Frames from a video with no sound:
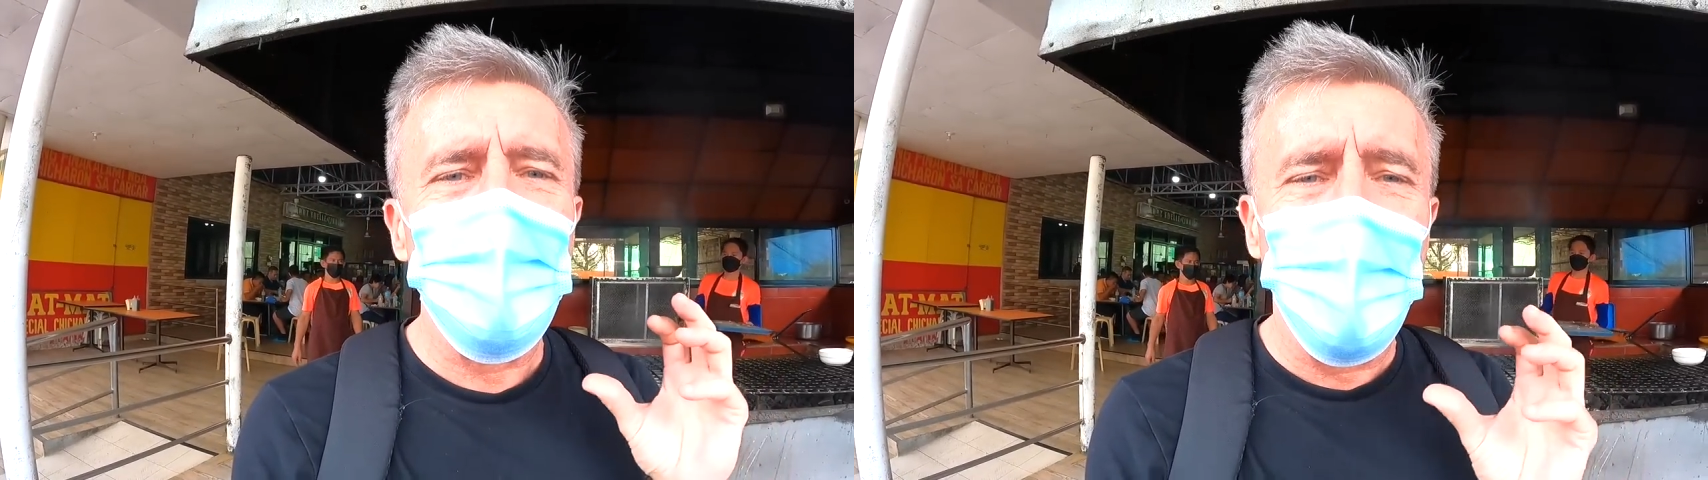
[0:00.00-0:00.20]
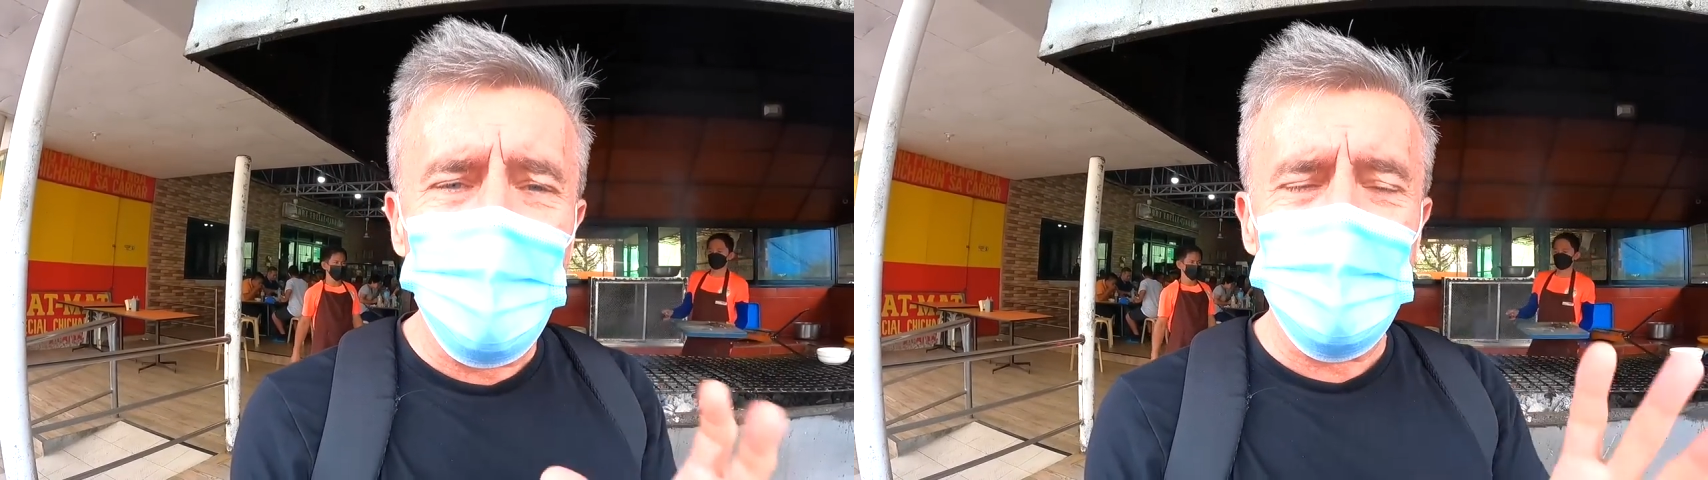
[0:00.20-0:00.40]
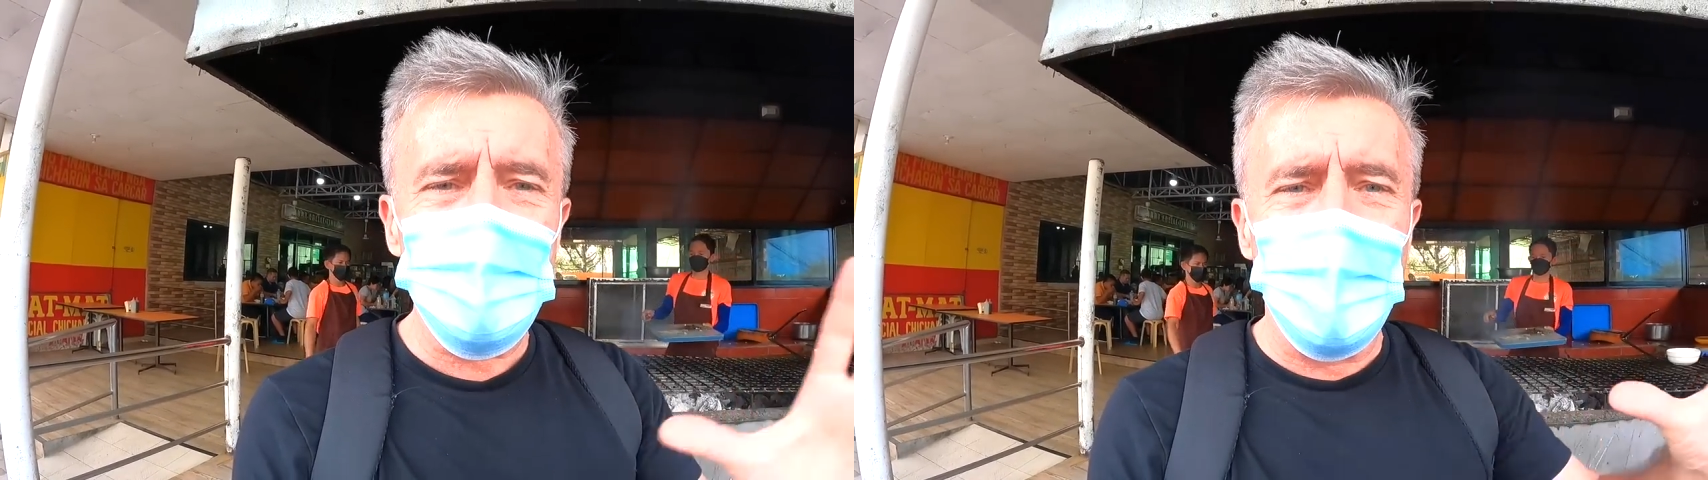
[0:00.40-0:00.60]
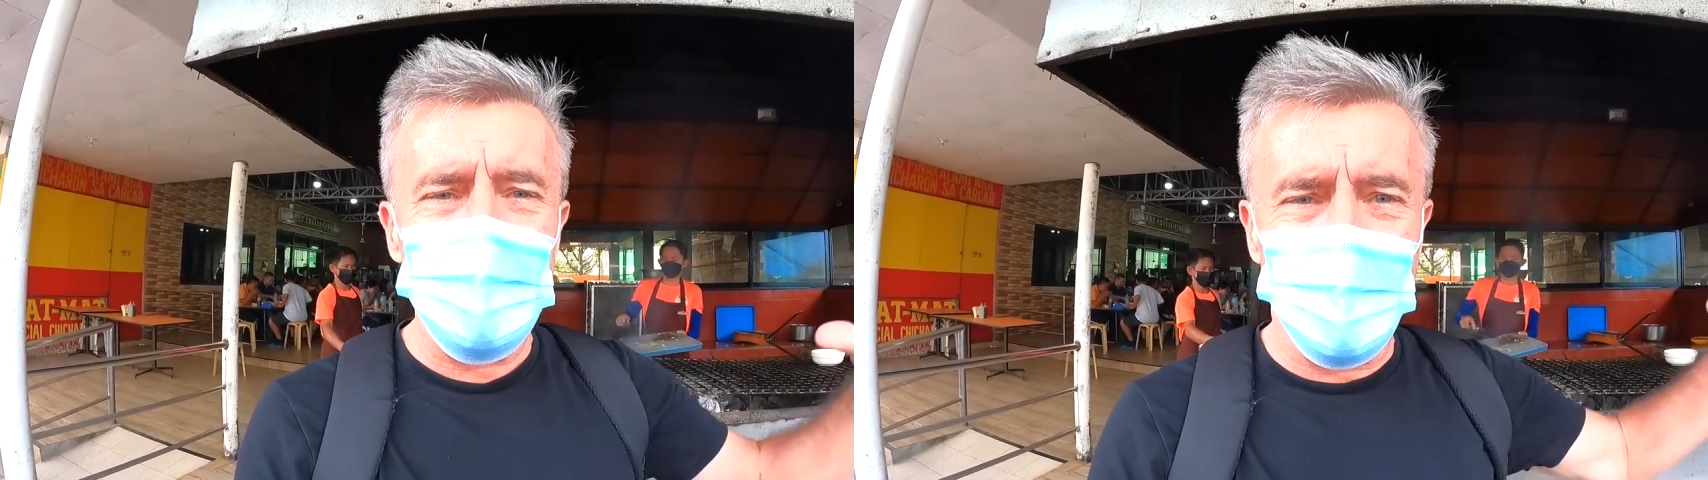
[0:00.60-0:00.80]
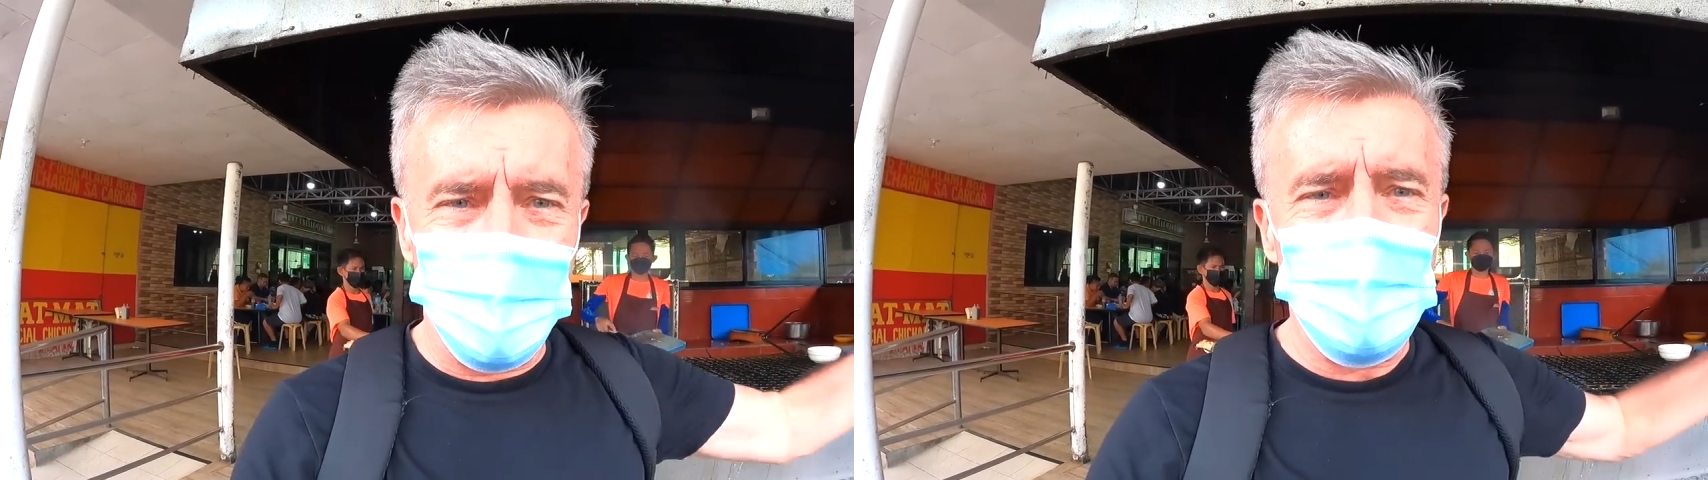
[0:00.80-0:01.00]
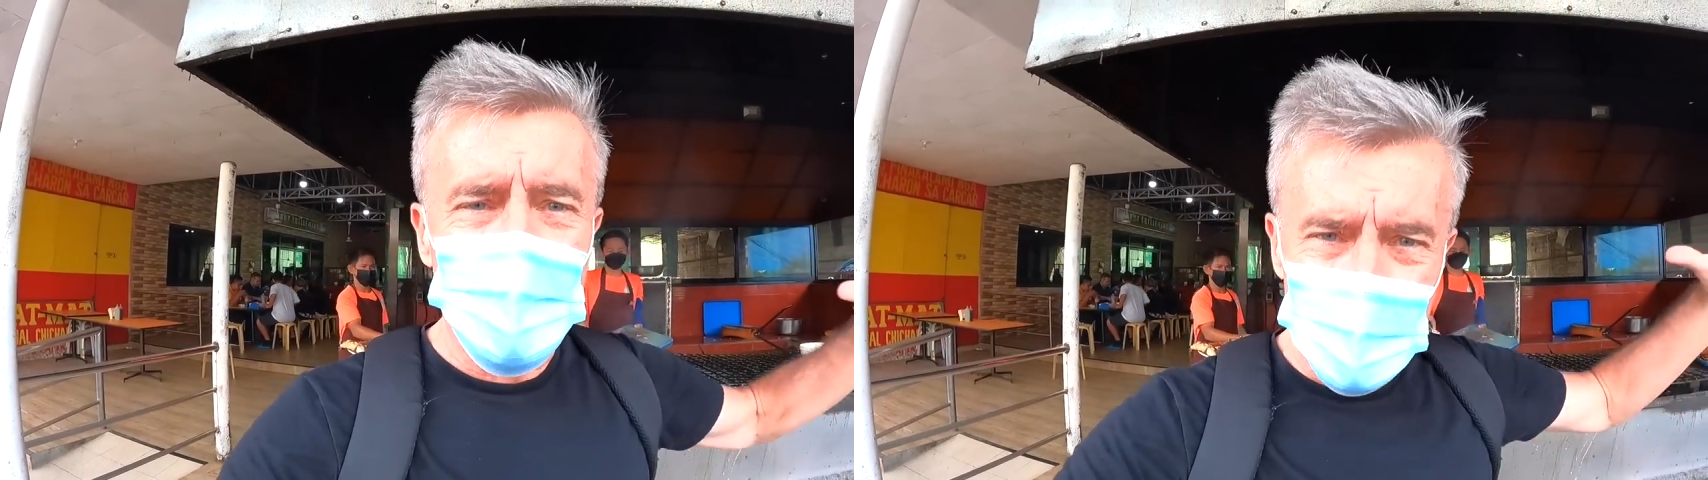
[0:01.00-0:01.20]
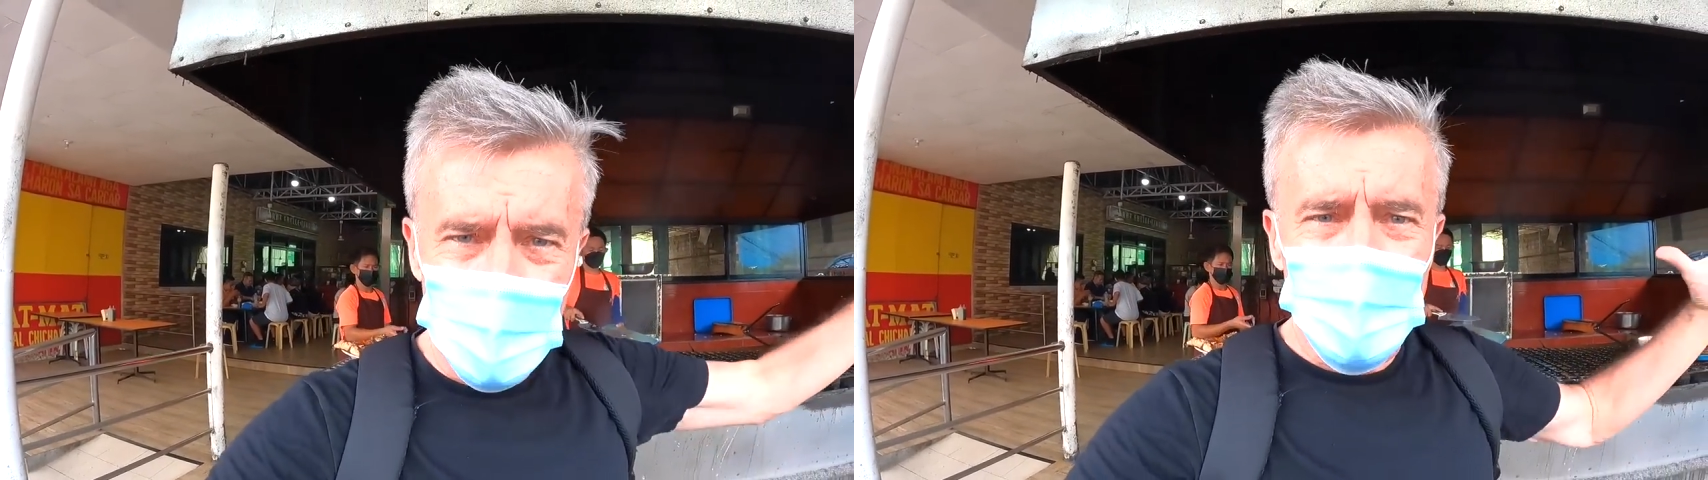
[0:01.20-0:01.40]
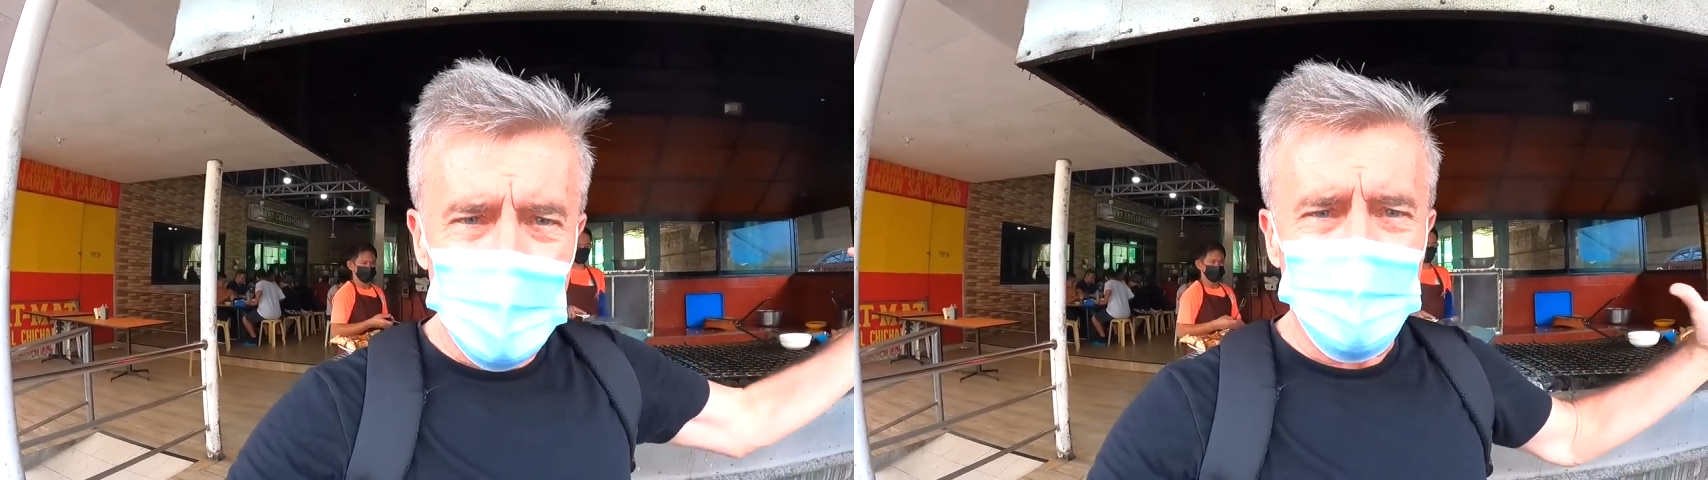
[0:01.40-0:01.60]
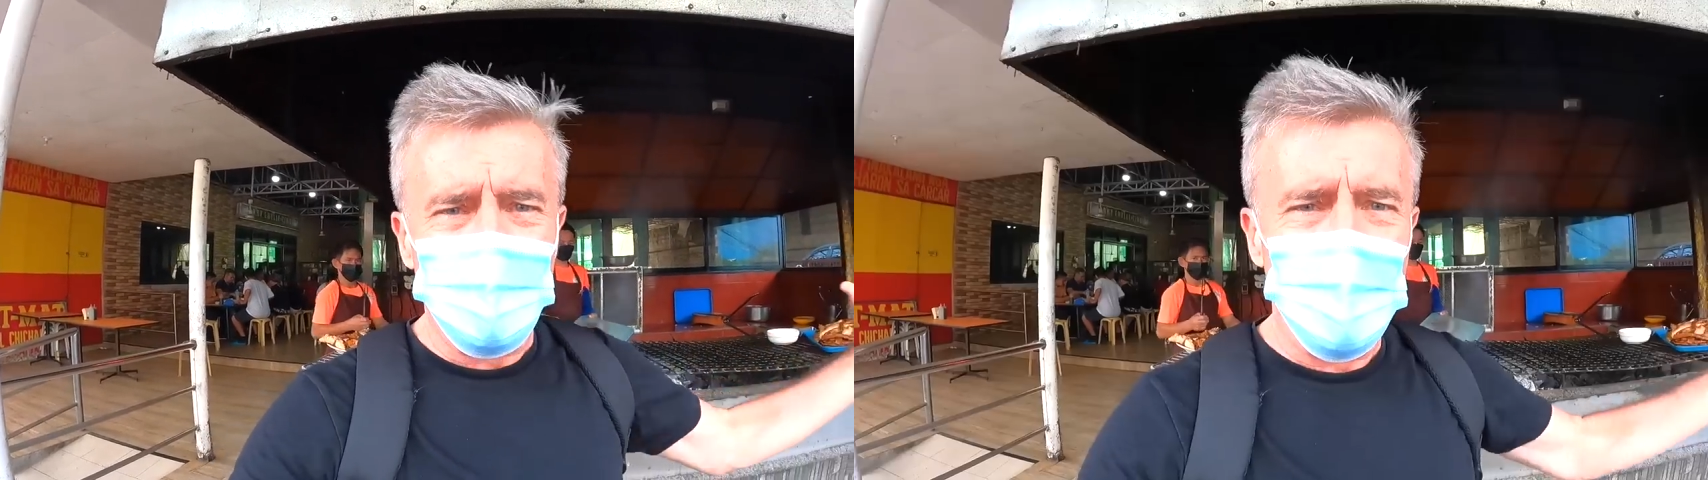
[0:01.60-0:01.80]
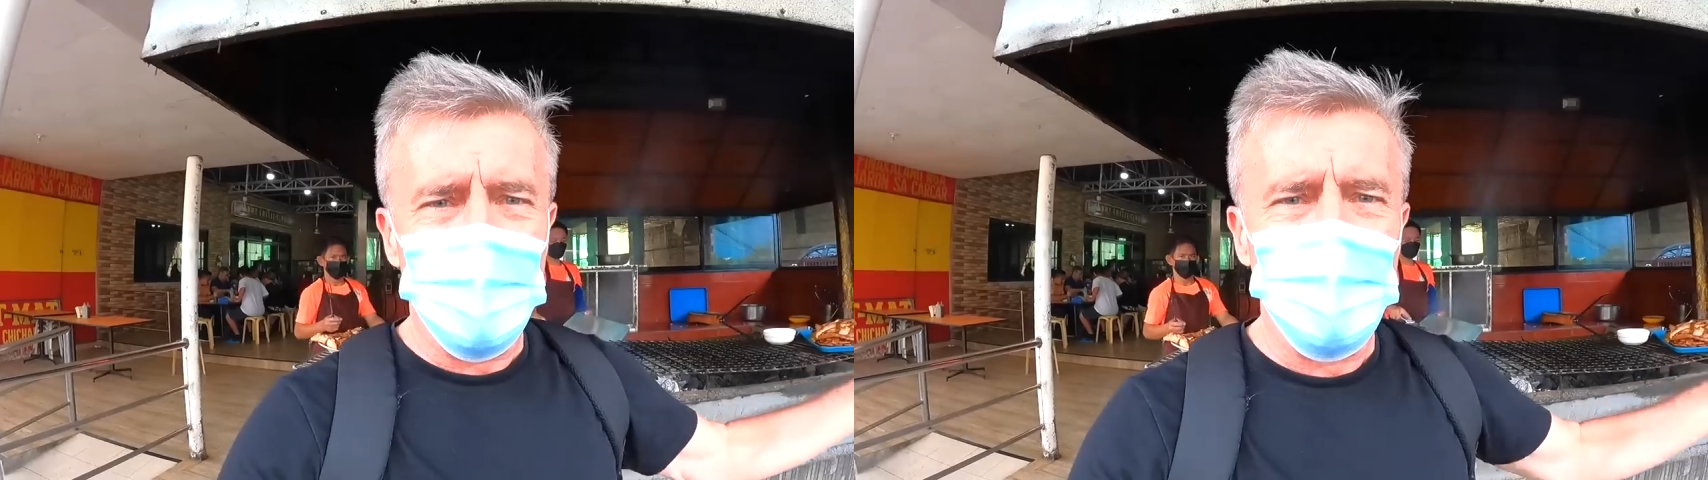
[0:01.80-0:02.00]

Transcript: oversized fish seafood